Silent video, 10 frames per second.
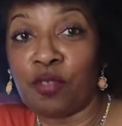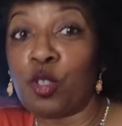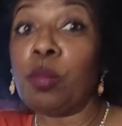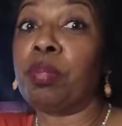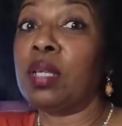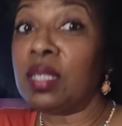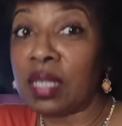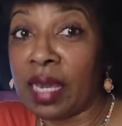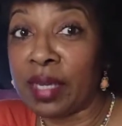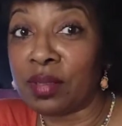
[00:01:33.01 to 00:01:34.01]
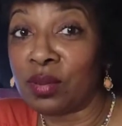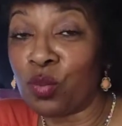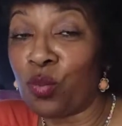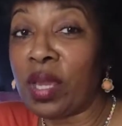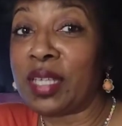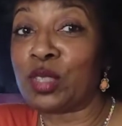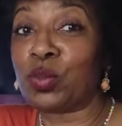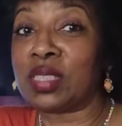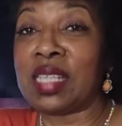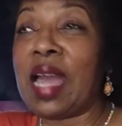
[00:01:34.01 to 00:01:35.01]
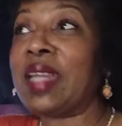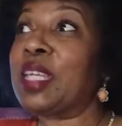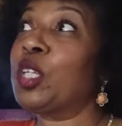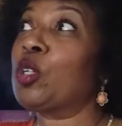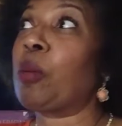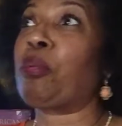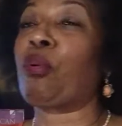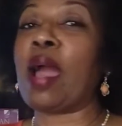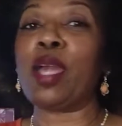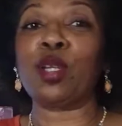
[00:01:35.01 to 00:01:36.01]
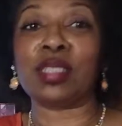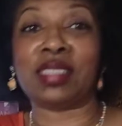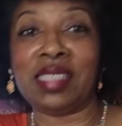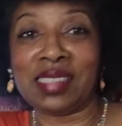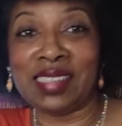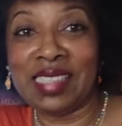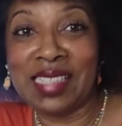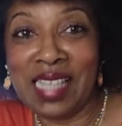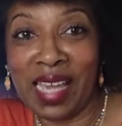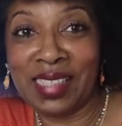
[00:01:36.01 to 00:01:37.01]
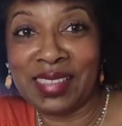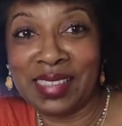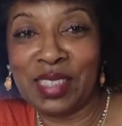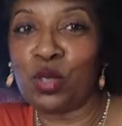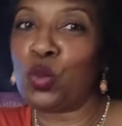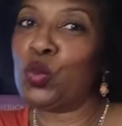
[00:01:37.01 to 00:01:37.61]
if your bloodline race was not here prior to 1619,